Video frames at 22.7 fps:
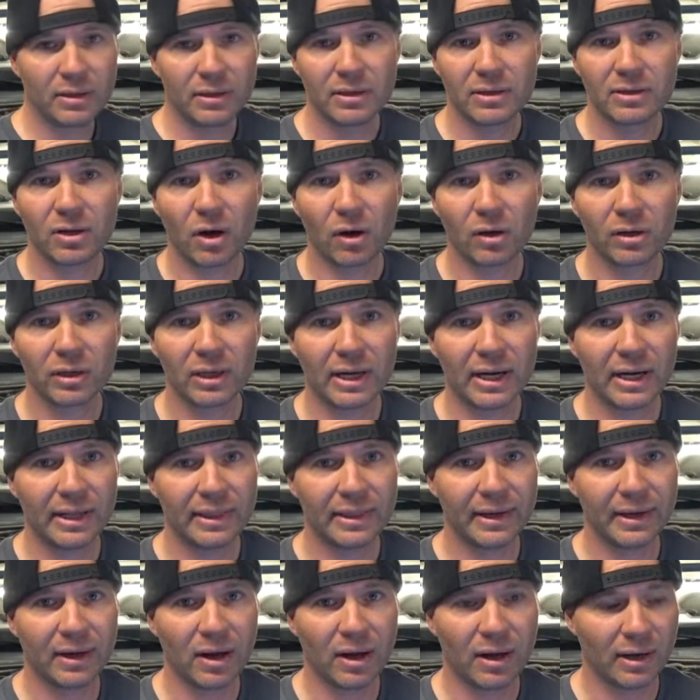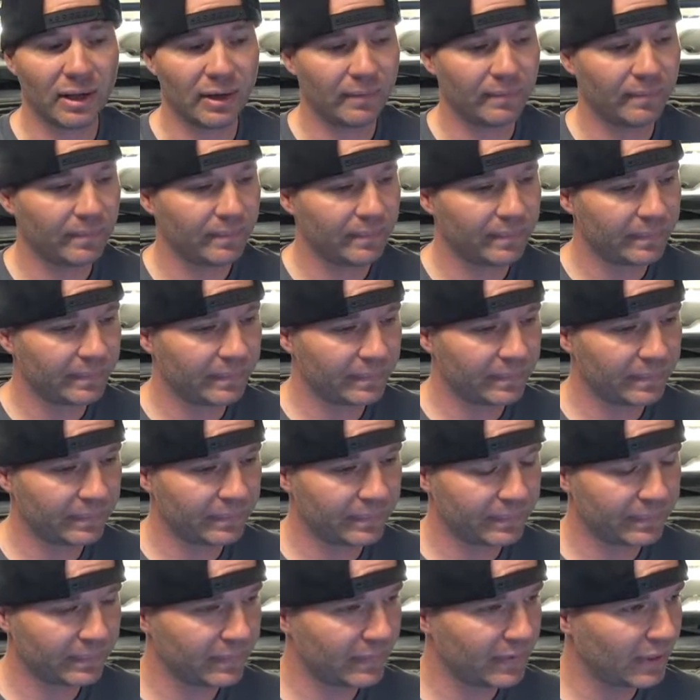there's hardly anything on it.
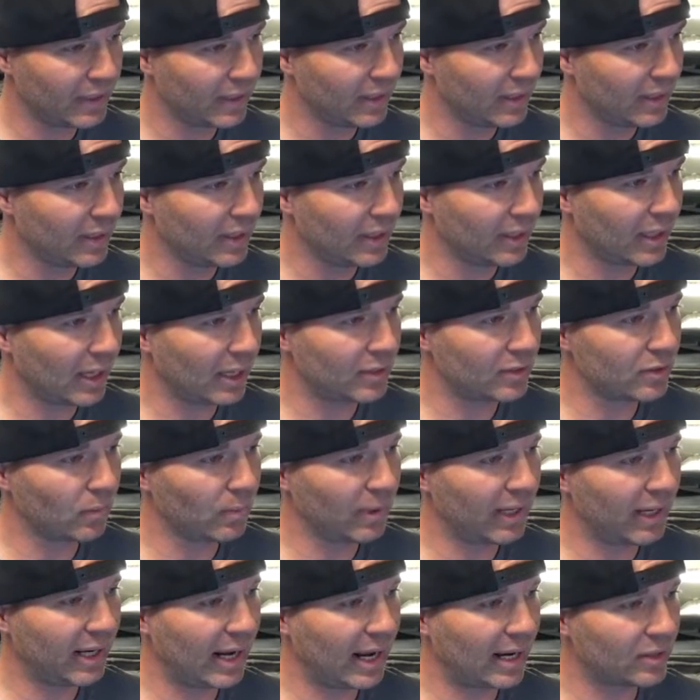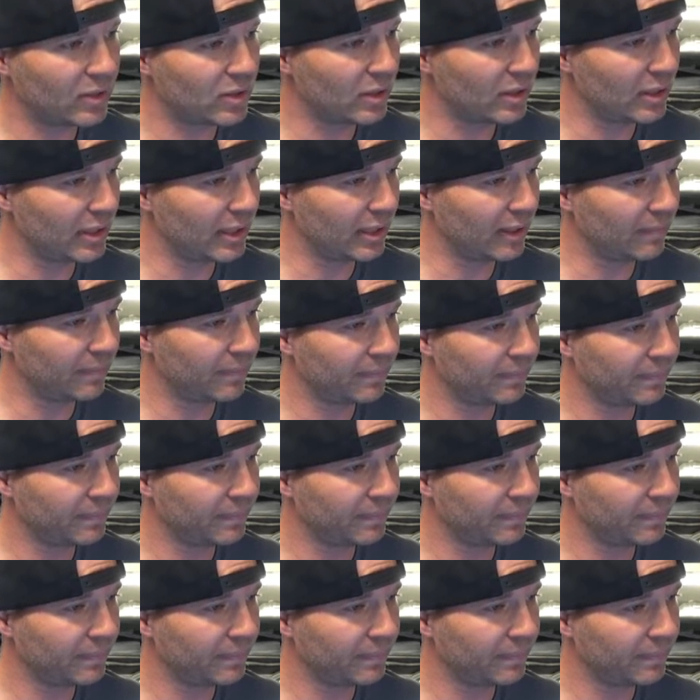Okay, so we can actually,